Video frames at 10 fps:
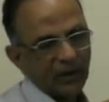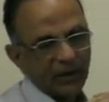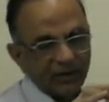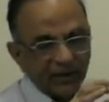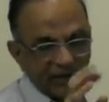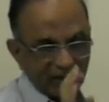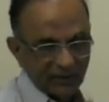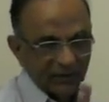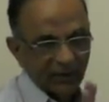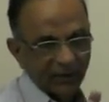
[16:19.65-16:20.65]
And the
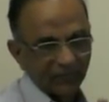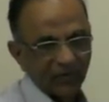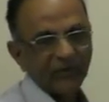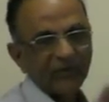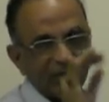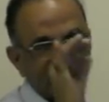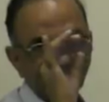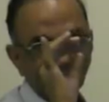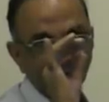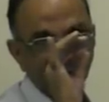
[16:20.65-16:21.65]
other thing is that um,